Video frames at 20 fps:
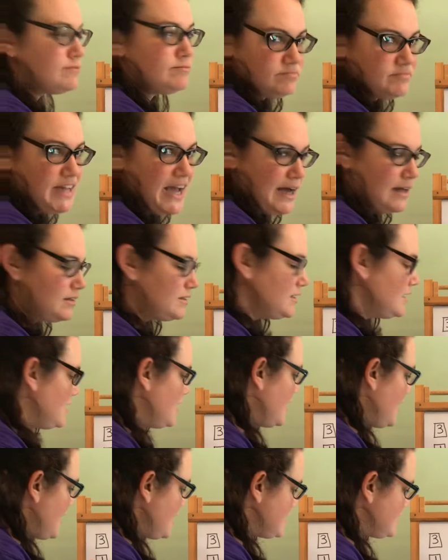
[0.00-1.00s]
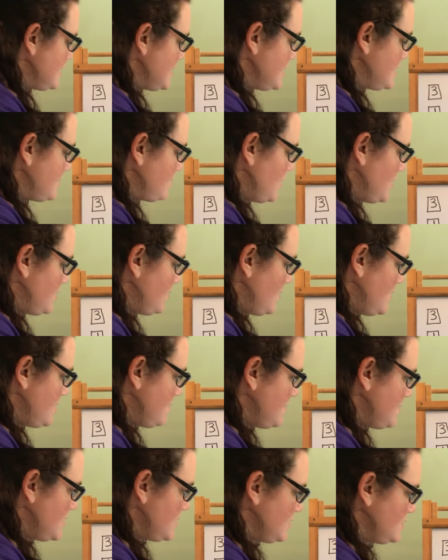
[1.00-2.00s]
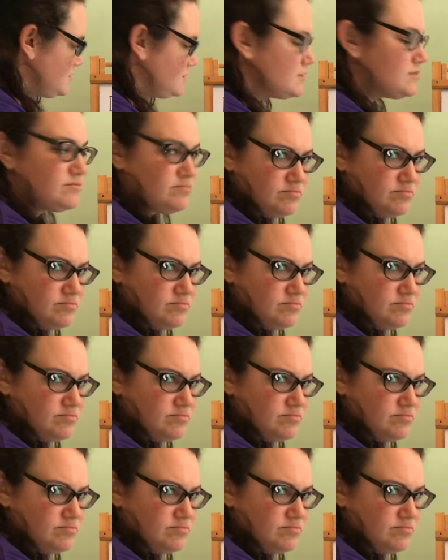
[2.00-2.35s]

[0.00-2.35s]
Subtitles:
Yeah. Is this one the one in the middle?